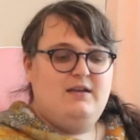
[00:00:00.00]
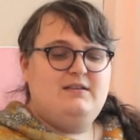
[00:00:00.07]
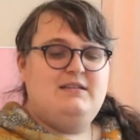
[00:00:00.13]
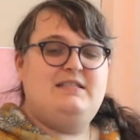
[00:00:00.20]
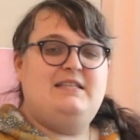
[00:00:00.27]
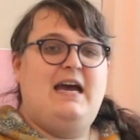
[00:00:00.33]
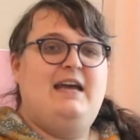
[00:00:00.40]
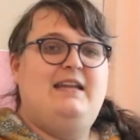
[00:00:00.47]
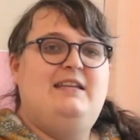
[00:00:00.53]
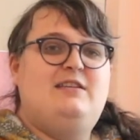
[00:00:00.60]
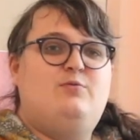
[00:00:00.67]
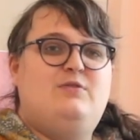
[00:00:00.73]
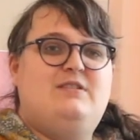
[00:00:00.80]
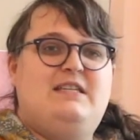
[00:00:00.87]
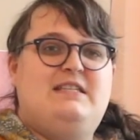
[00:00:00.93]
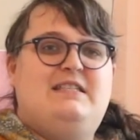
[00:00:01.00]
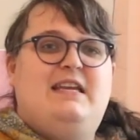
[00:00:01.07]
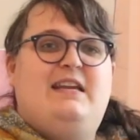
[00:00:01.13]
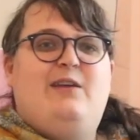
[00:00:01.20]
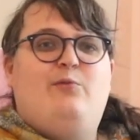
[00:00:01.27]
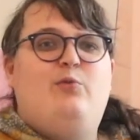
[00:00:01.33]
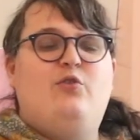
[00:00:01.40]
decided this was a
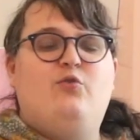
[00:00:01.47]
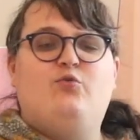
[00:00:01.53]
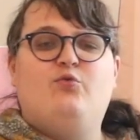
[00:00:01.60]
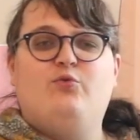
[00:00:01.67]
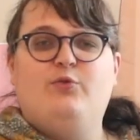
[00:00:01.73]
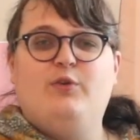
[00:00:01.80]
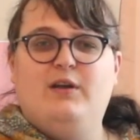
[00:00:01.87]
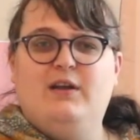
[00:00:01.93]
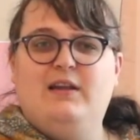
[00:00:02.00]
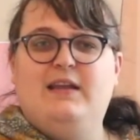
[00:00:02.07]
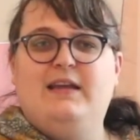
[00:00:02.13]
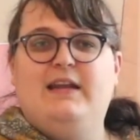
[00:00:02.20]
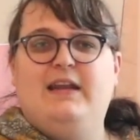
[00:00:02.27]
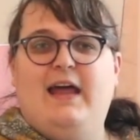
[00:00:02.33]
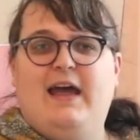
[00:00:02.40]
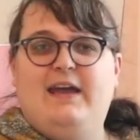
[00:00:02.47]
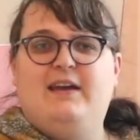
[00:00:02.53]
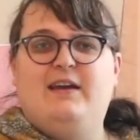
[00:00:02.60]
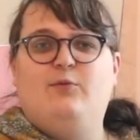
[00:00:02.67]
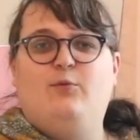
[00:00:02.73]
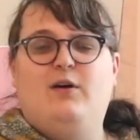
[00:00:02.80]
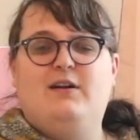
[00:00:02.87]
city we really
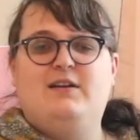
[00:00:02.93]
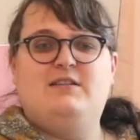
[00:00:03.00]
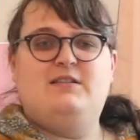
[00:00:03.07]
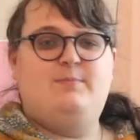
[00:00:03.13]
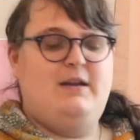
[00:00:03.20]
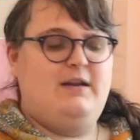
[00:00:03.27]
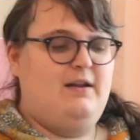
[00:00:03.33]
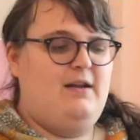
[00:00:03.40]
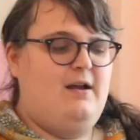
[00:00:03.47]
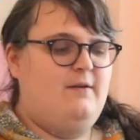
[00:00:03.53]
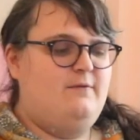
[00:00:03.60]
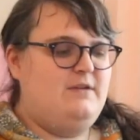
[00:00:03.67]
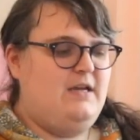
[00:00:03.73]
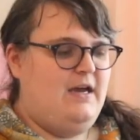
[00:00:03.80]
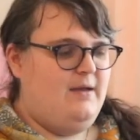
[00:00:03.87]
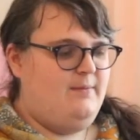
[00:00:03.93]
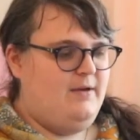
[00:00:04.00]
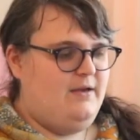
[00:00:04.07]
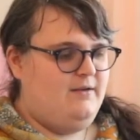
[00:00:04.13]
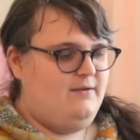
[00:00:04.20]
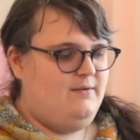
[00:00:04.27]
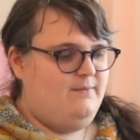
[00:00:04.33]
like and want to spend a lot of time
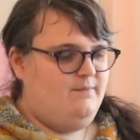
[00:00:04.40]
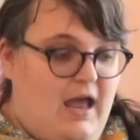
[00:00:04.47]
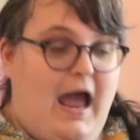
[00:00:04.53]
in.